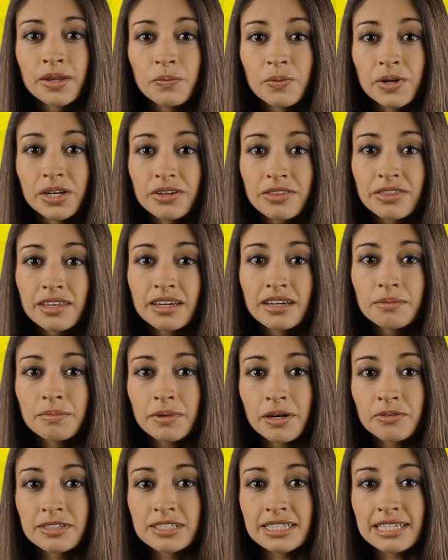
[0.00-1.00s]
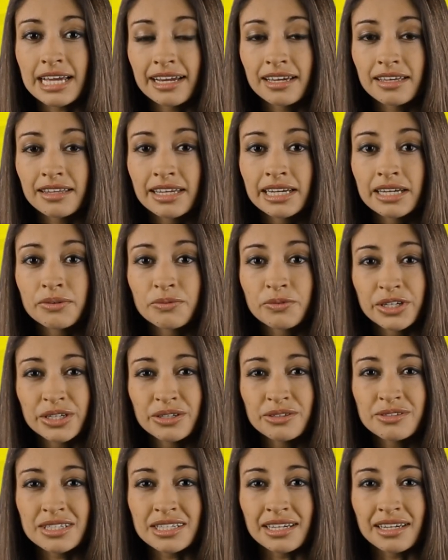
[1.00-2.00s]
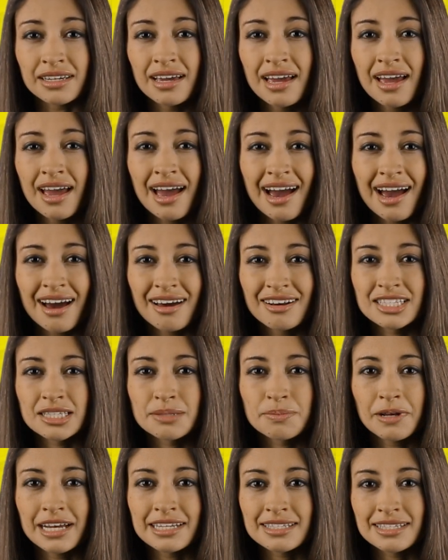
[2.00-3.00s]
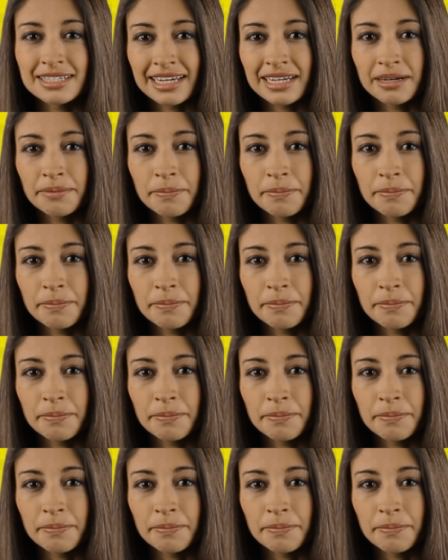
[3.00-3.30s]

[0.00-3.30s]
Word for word: When you think about recycling and reusing, how does plastic